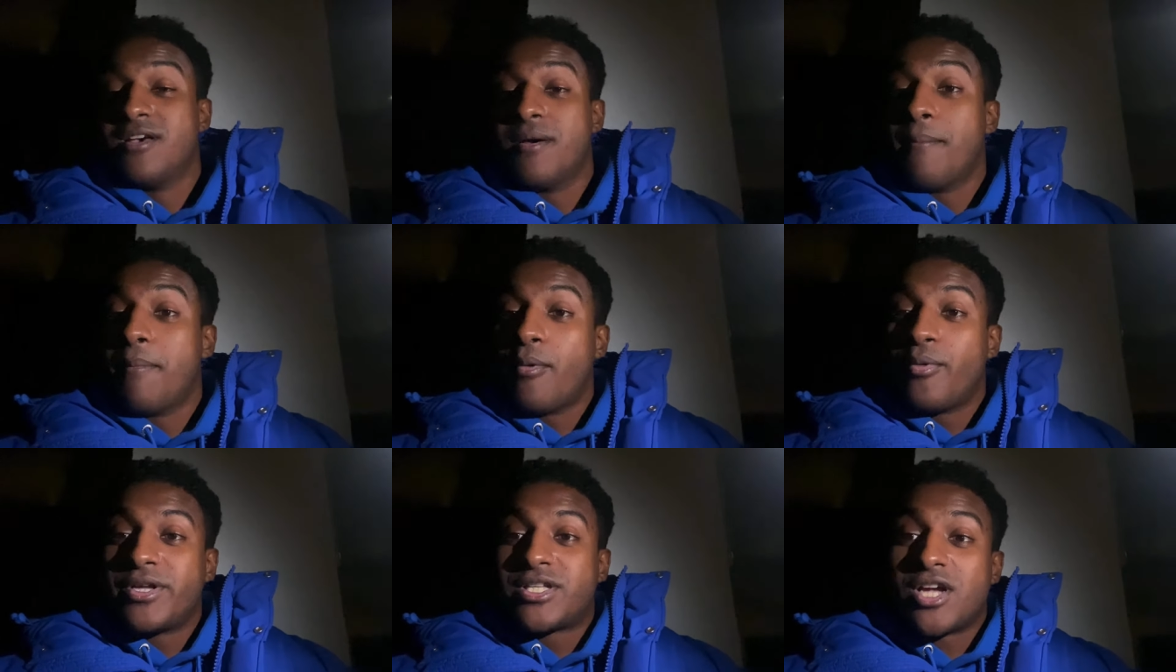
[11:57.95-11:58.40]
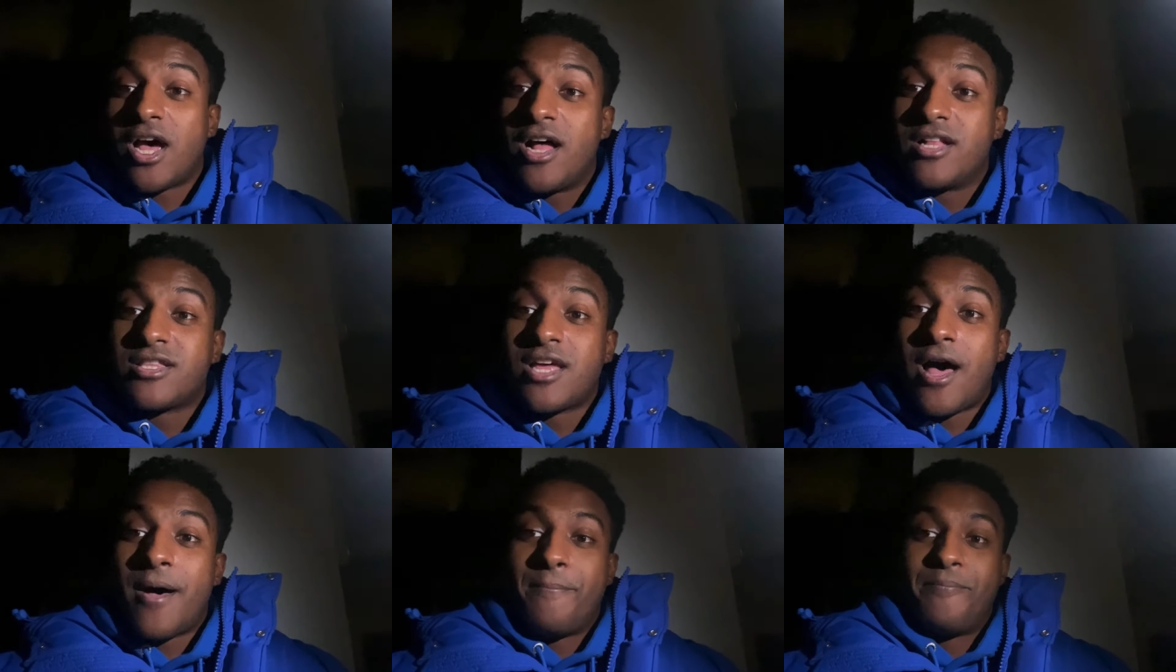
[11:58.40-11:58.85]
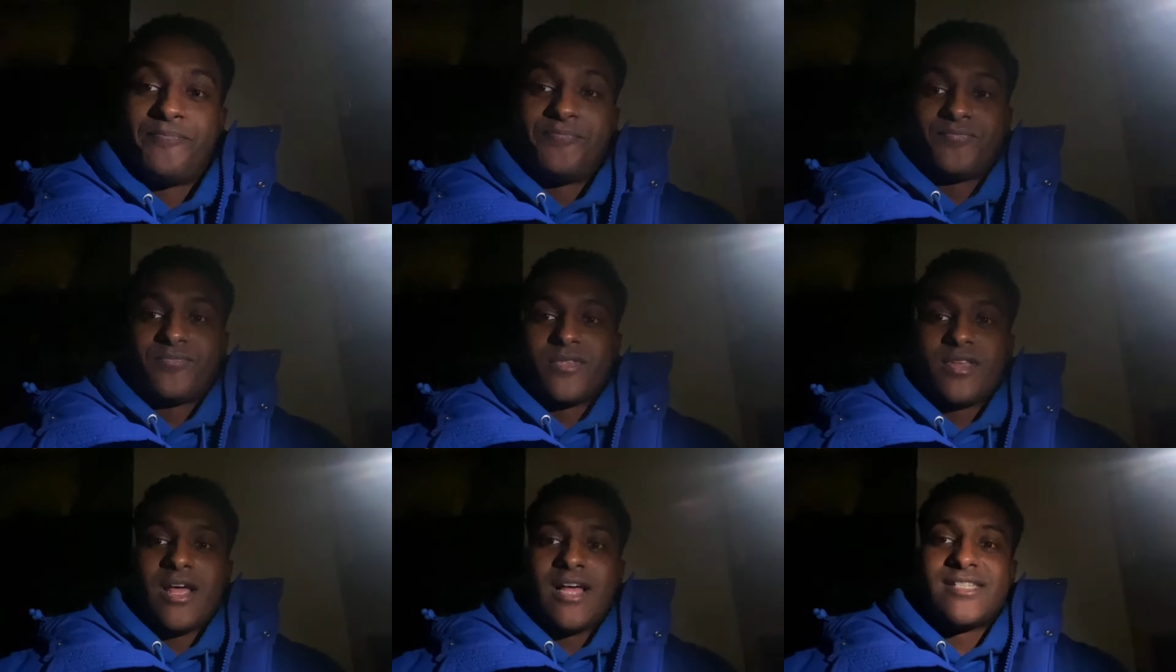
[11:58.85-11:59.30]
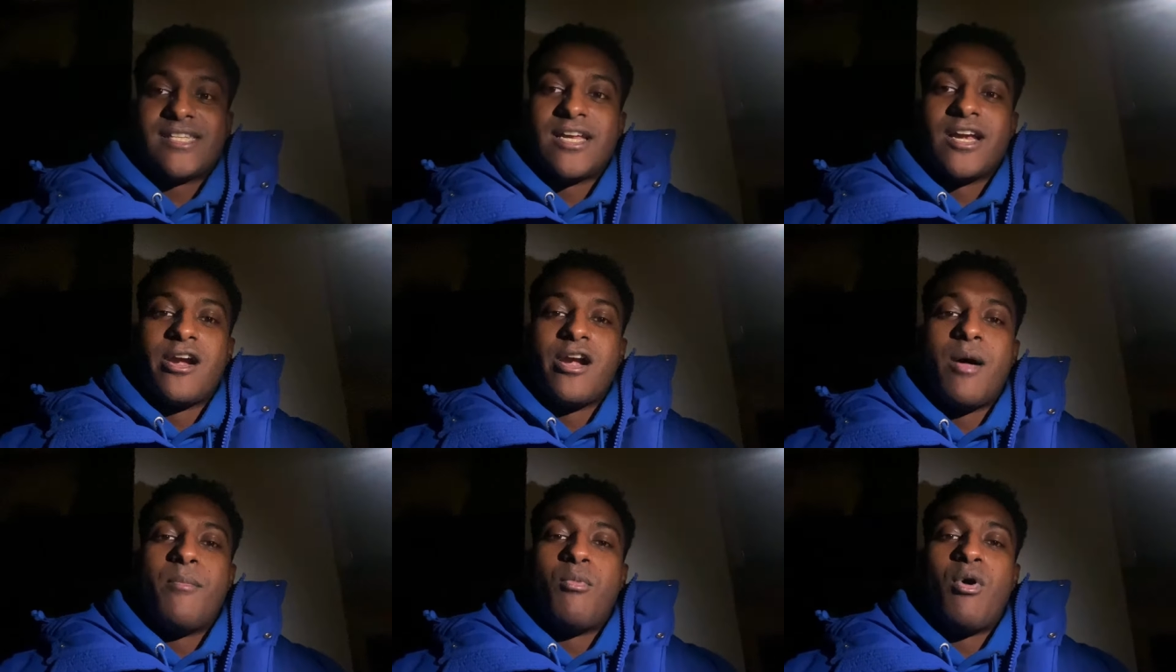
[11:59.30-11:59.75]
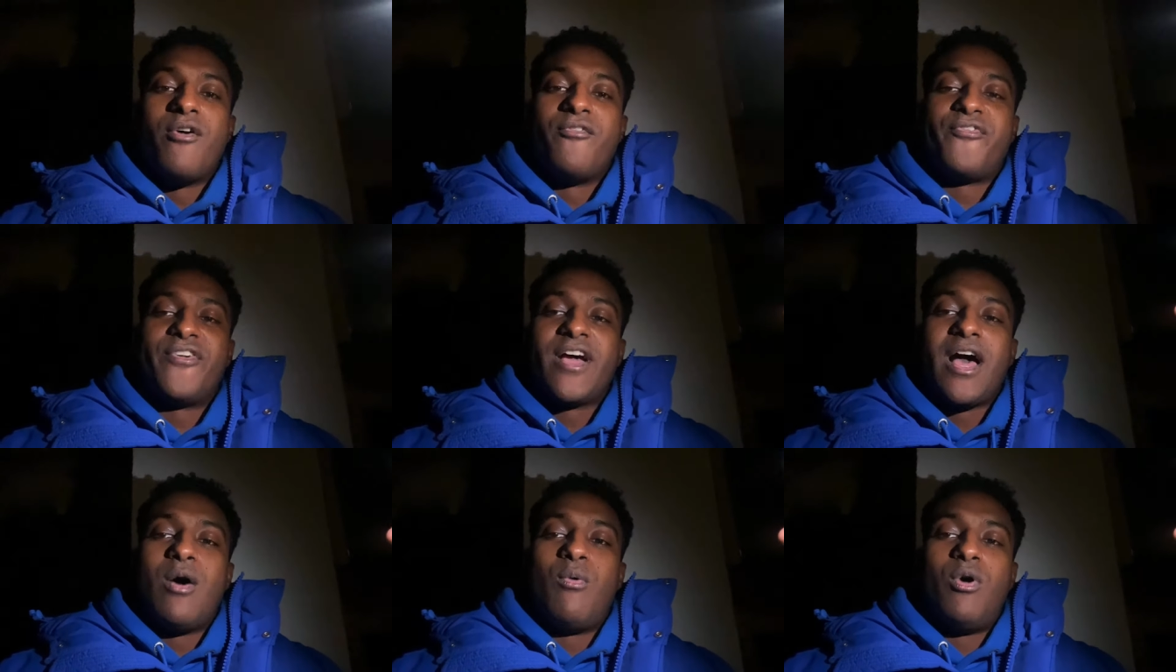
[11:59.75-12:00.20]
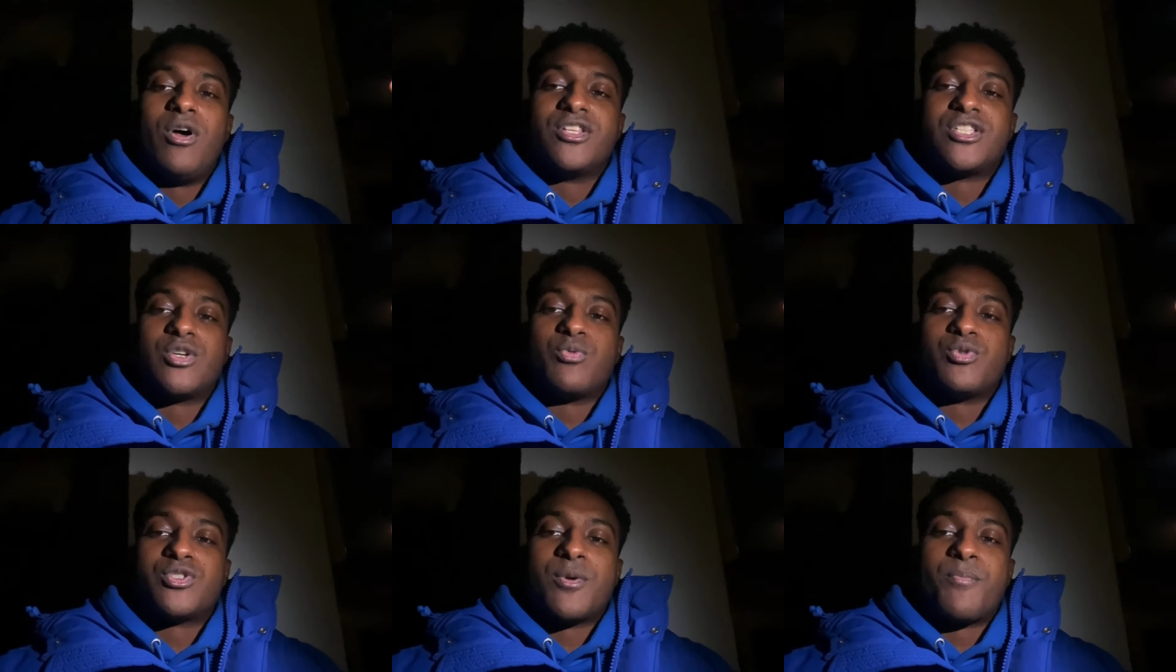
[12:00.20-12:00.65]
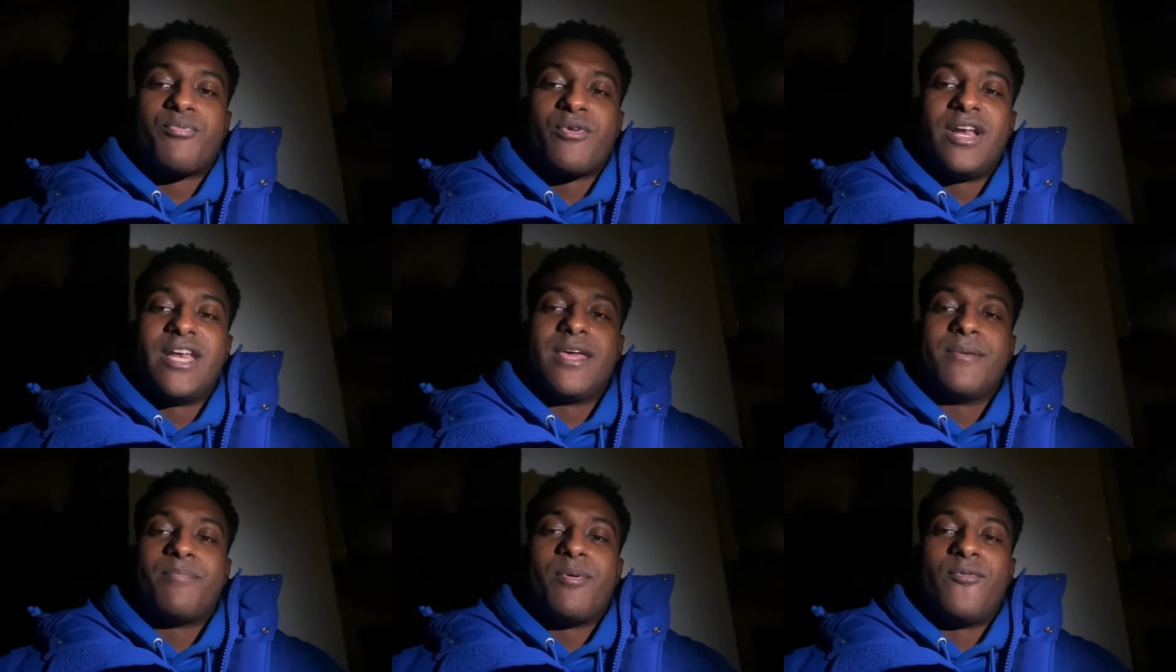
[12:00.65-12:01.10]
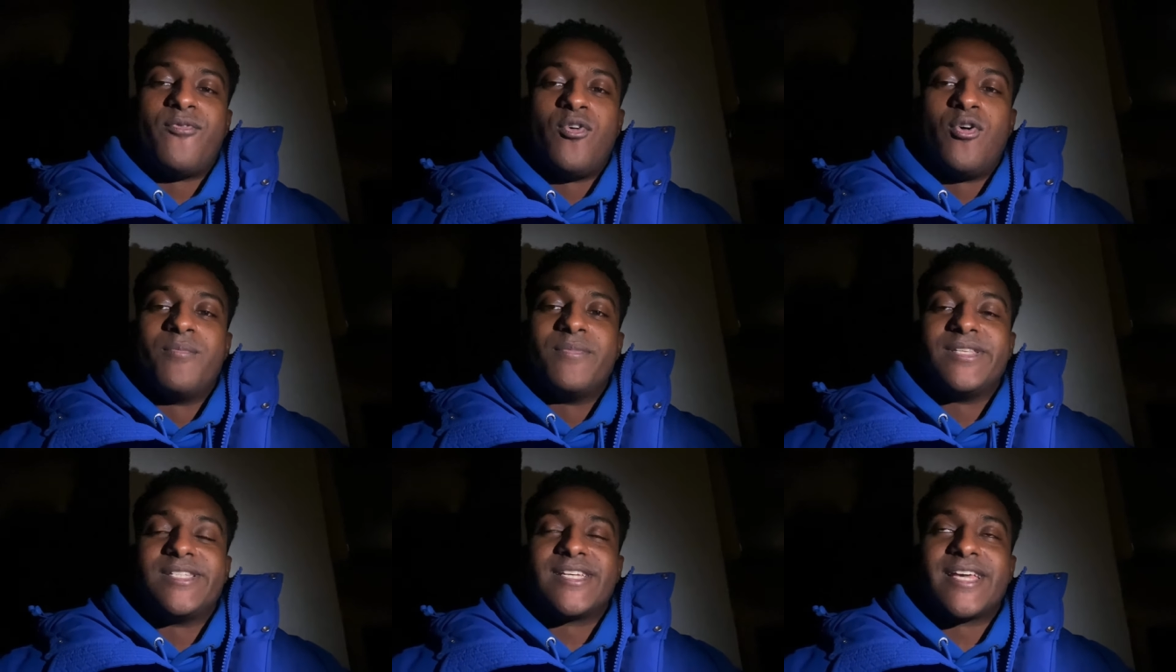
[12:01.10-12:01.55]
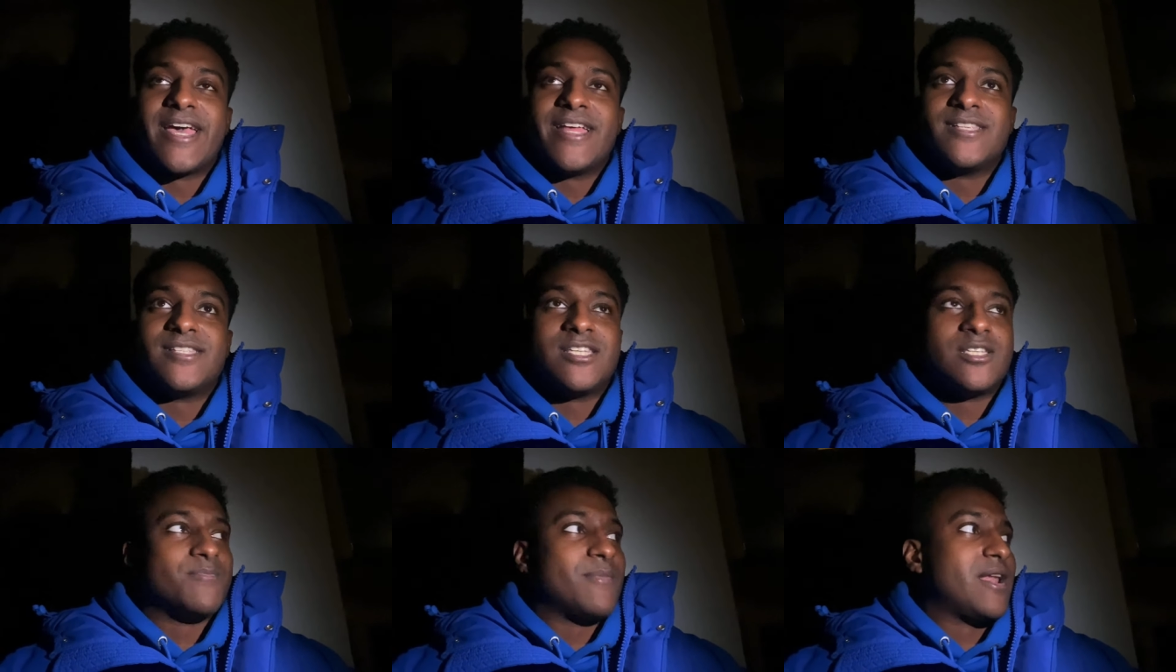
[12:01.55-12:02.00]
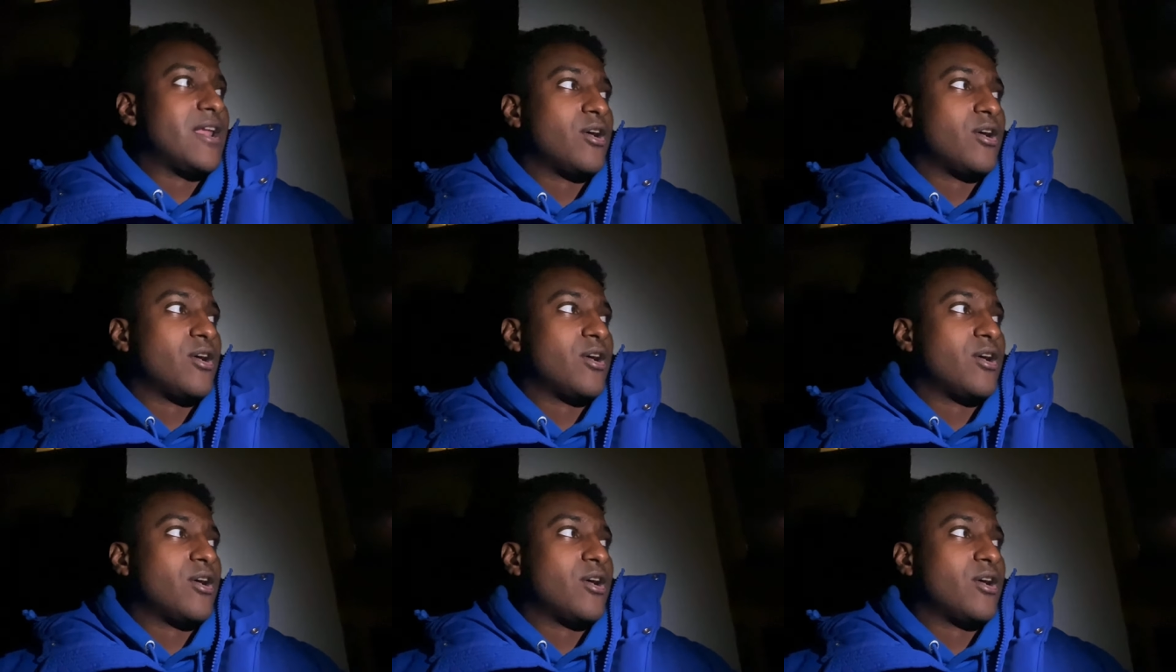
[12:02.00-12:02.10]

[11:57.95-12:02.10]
But we turned up. I said the number one thing I wanted was a brilliant performance against these men.